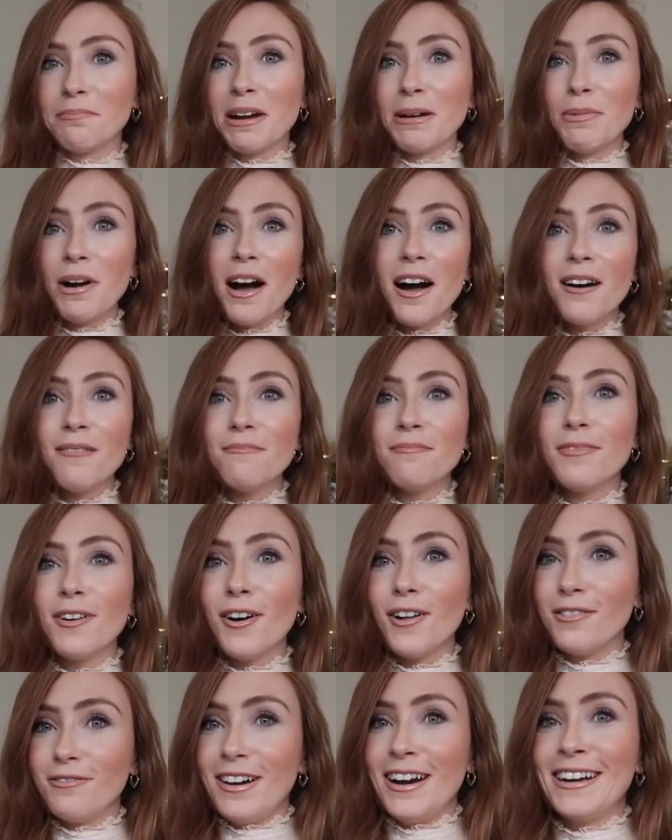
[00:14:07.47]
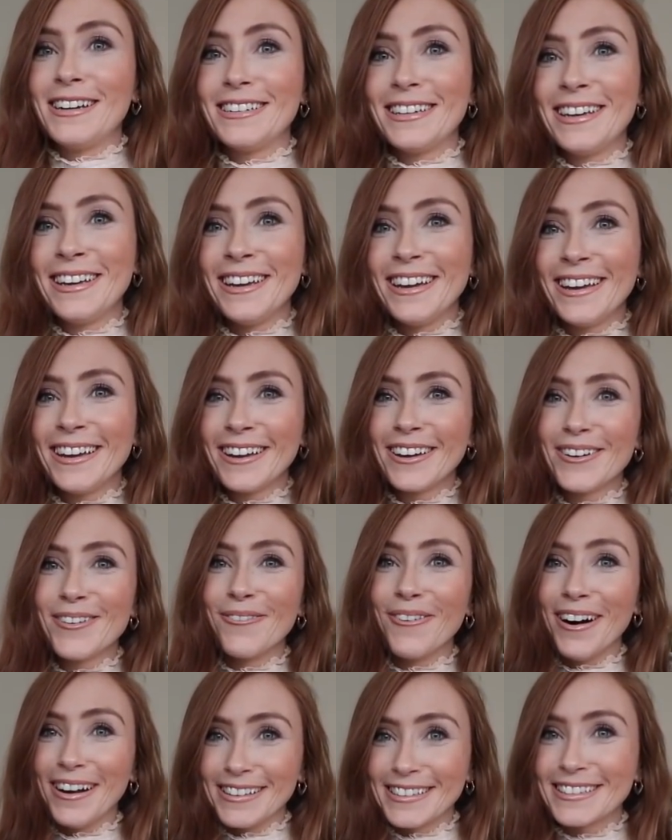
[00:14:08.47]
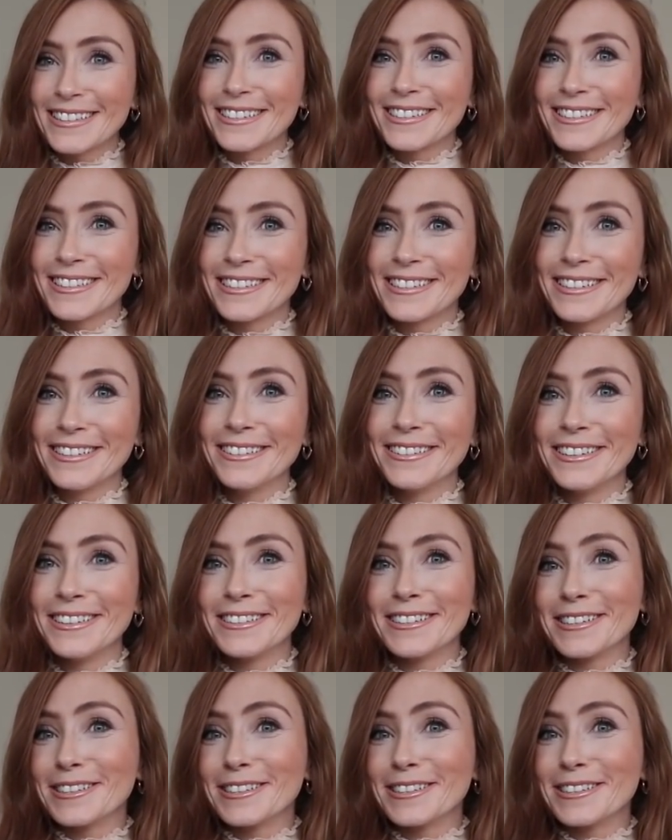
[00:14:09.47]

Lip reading: My mom already wants to steal this.